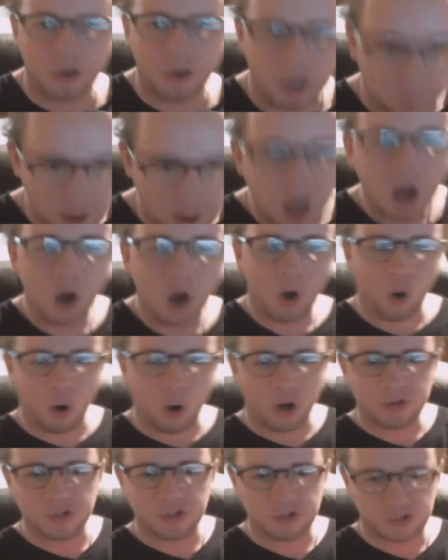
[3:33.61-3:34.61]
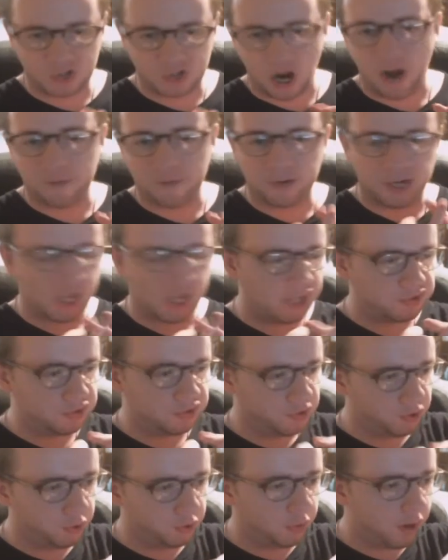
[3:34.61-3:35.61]
up or discovered
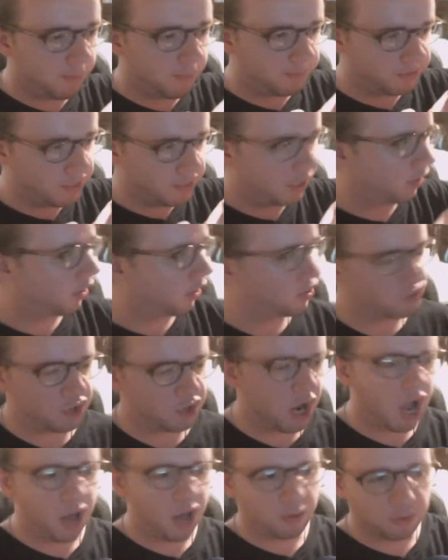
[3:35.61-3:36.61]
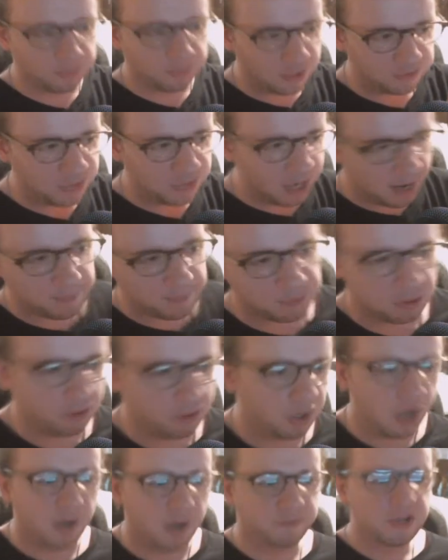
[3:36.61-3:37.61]
into a particular genre that they absolutely
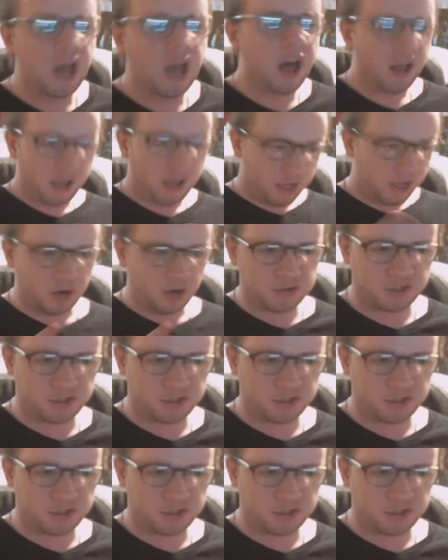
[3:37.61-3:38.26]
love. Here's a